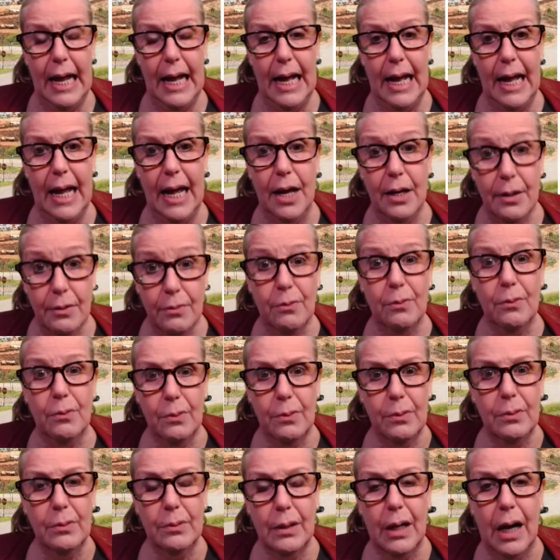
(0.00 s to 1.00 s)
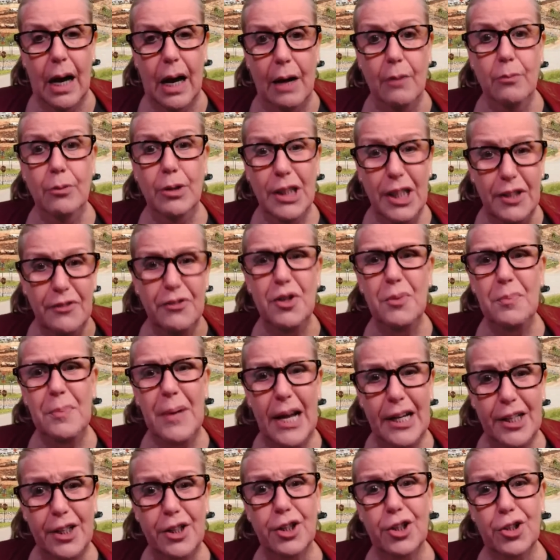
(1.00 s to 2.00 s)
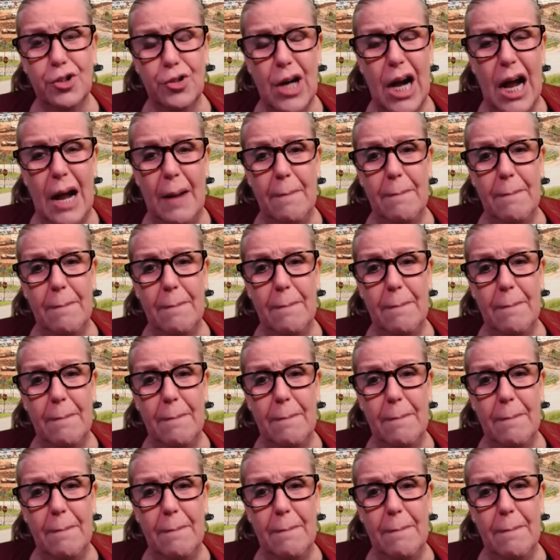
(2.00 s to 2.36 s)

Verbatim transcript: And I will give you back your crap.